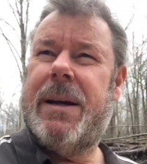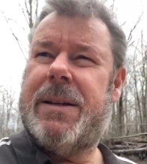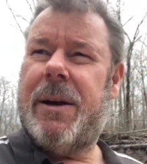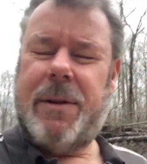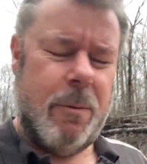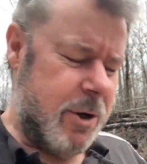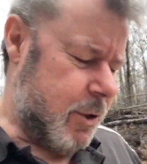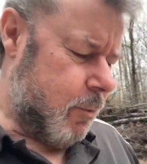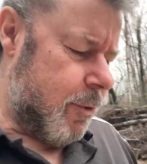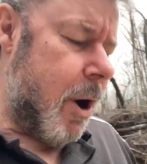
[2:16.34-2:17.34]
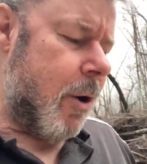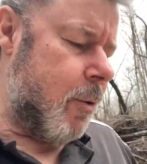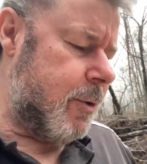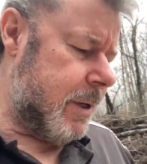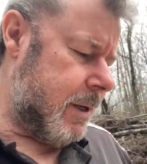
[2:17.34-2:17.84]
So in the original
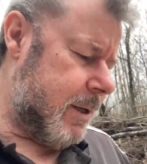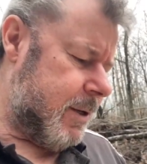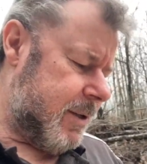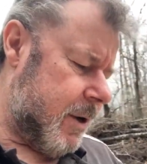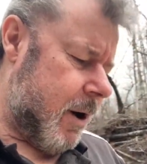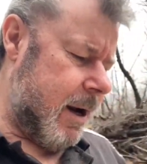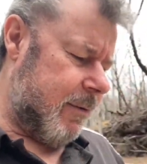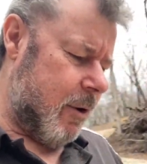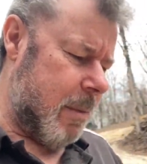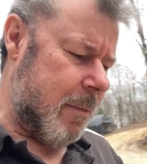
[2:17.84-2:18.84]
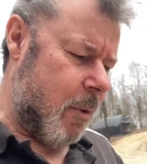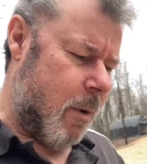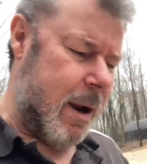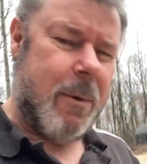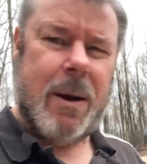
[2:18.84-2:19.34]
node design, if you remember
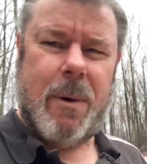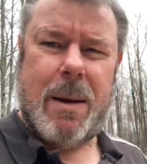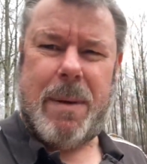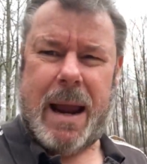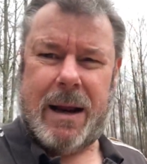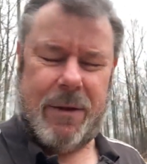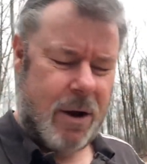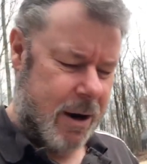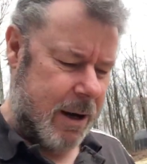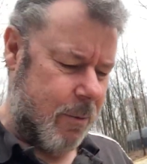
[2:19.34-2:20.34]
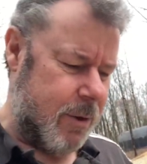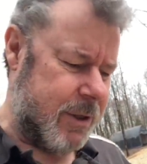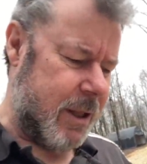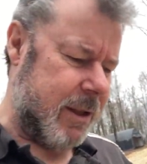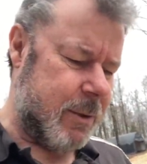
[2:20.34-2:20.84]
way, way, way back, the idea
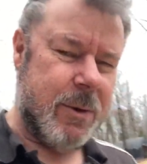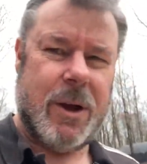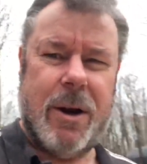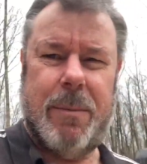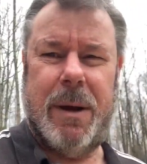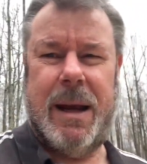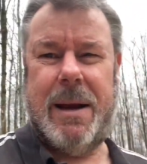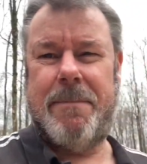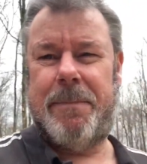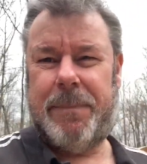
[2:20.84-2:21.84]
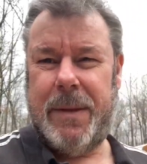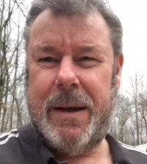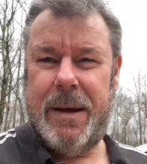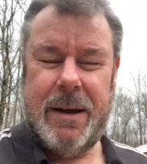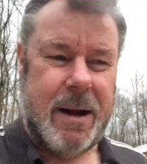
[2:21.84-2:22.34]
was that this was going to be,
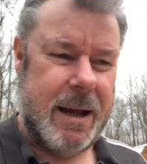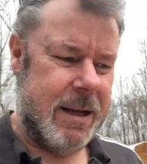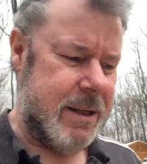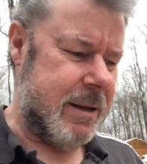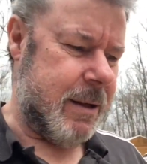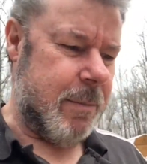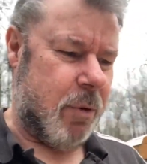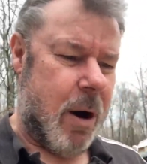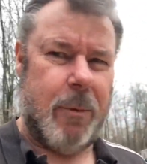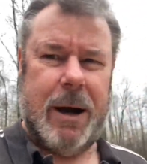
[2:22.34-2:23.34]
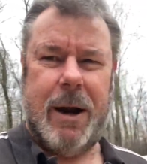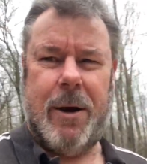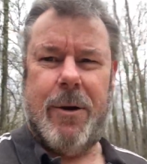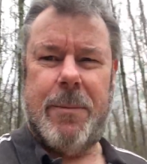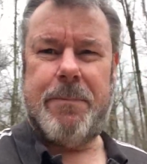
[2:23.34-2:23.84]
I guess, the primary
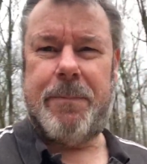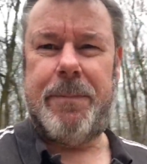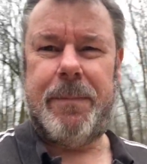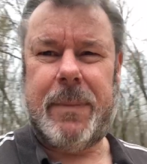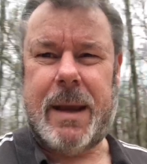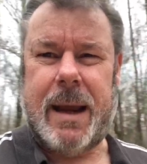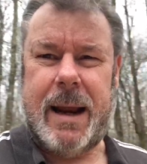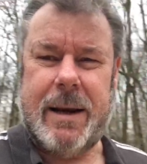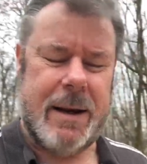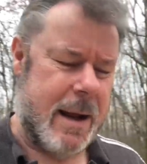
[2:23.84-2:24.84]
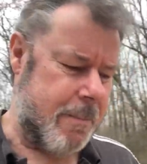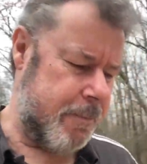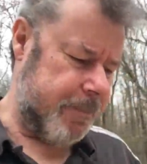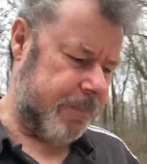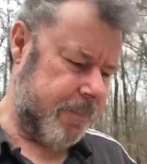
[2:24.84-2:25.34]
node and um,
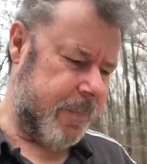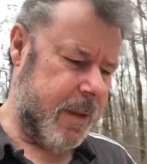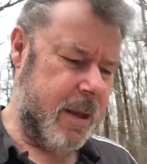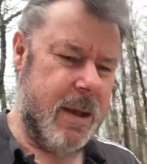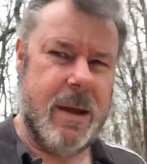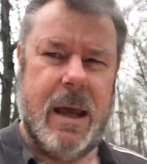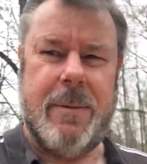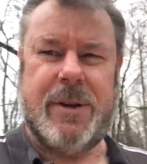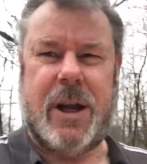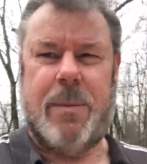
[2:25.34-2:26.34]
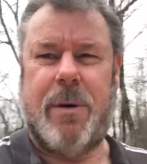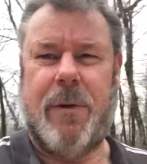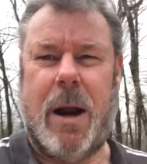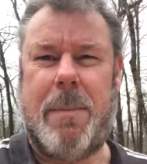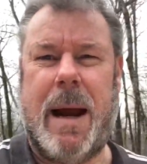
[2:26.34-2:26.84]
it was going to
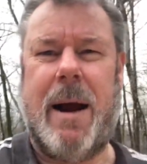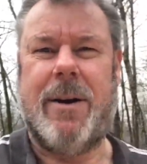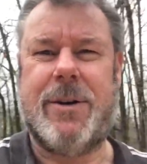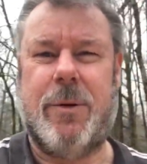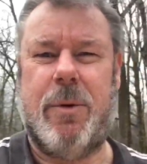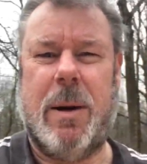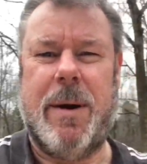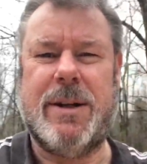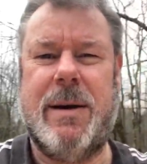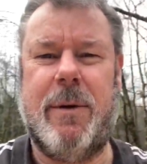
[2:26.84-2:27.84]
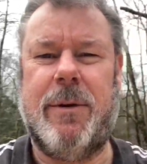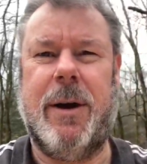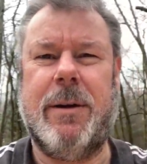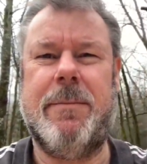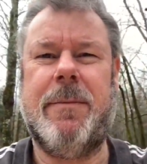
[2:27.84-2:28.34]
provide power to pretty much
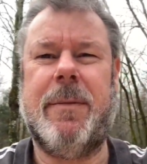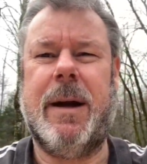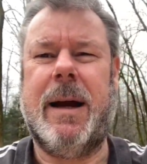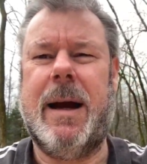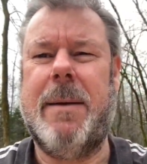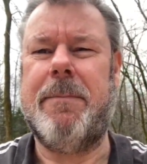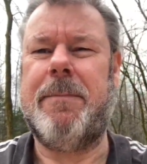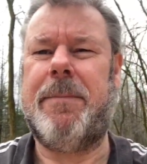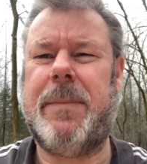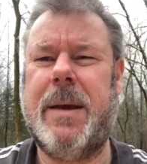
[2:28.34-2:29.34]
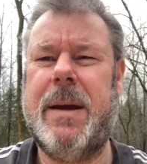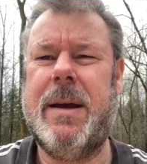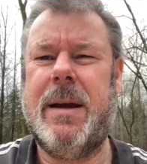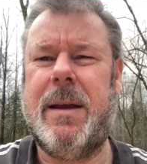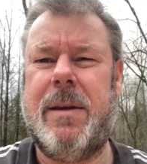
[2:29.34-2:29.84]
everything. Um,
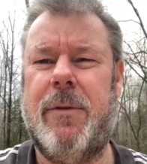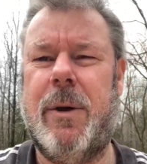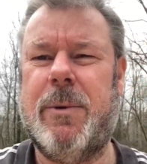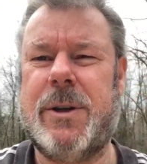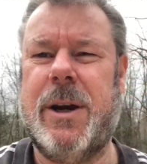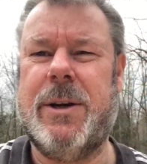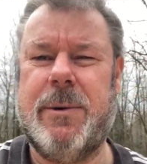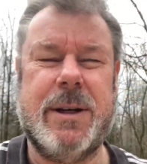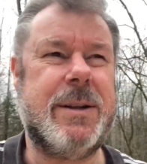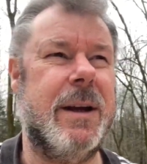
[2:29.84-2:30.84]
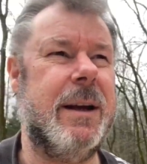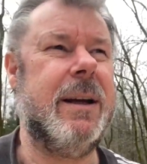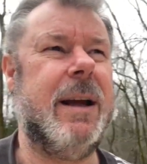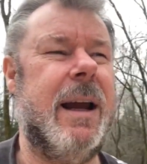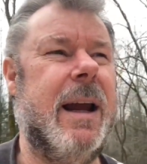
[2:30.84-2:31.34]
the inverter was going to do its
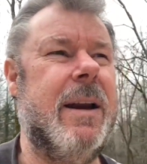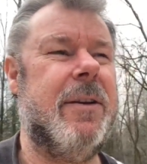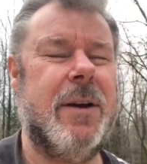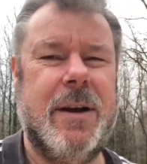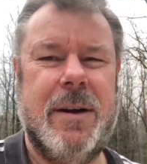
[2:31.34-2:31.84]
thing and